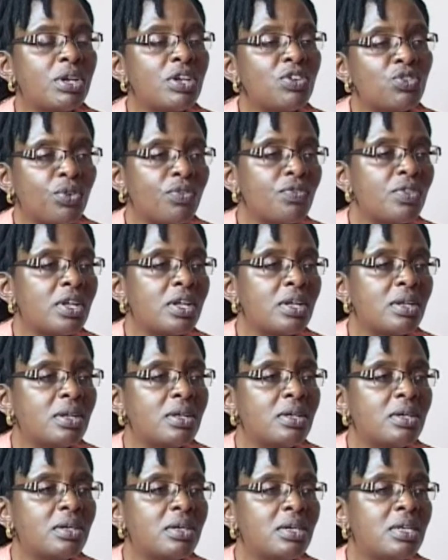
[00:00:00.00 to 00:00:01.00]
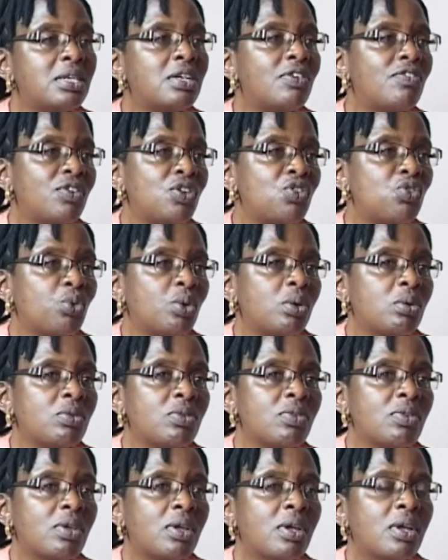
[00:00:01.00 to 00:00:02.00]
each of the
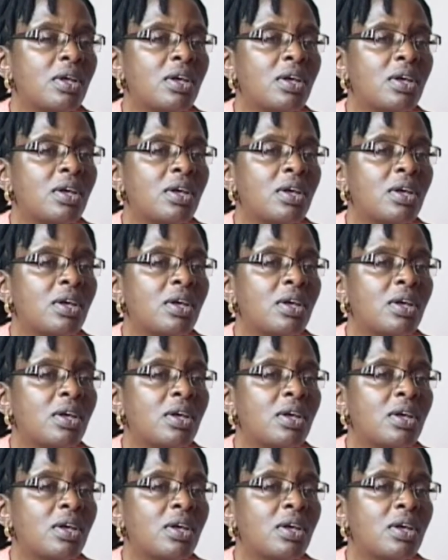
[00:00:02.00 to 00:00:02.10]
individuals,